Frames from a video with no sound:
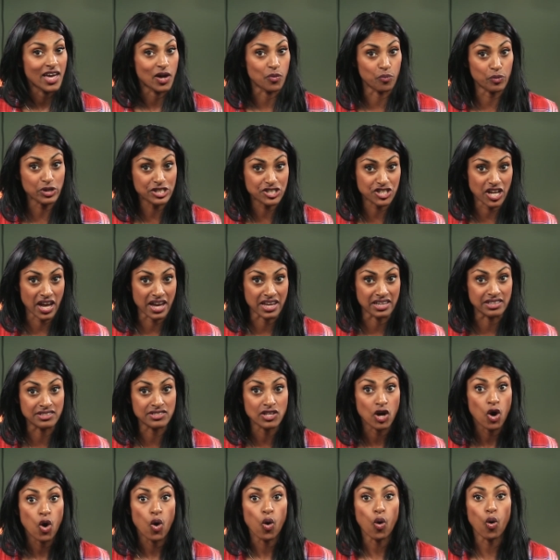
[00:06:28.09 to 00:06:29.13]
in which
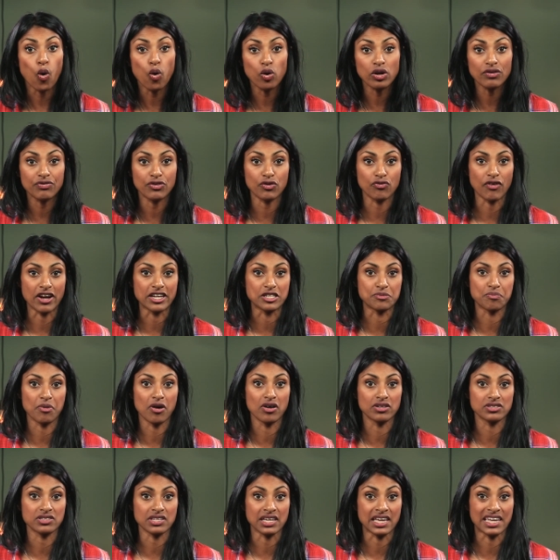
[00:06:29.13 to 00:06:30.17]
case all of the rays
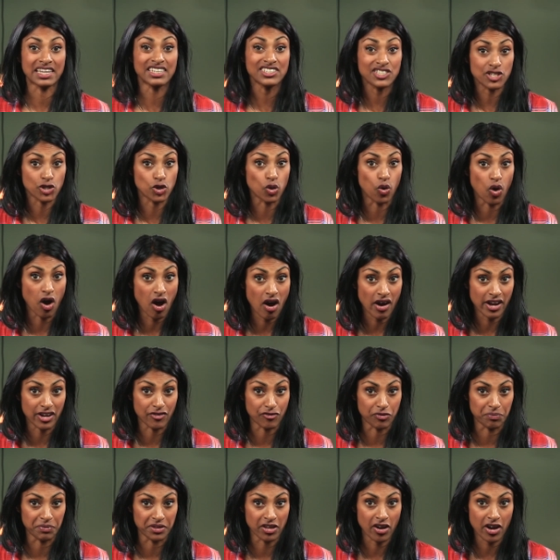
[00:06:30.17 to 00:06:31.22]
passing into your eye
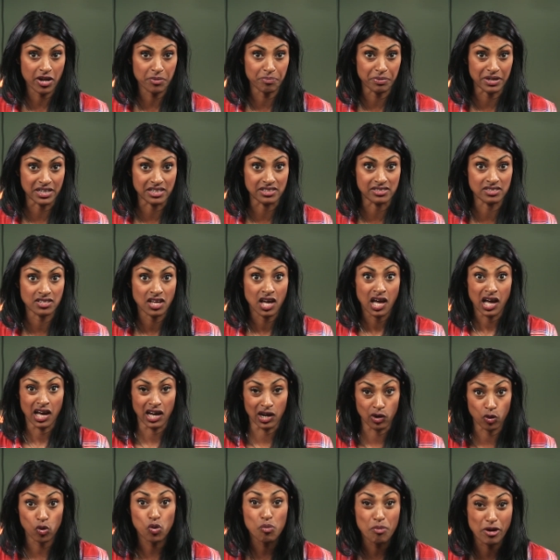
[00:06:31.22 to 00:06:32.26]
from the eyepiece
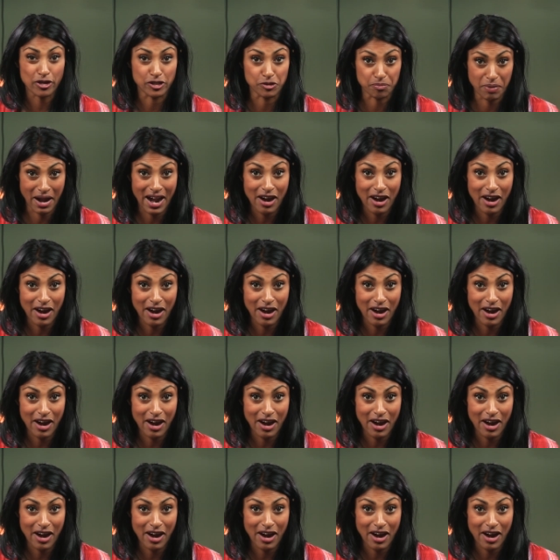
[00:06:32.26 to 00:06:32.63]
are almost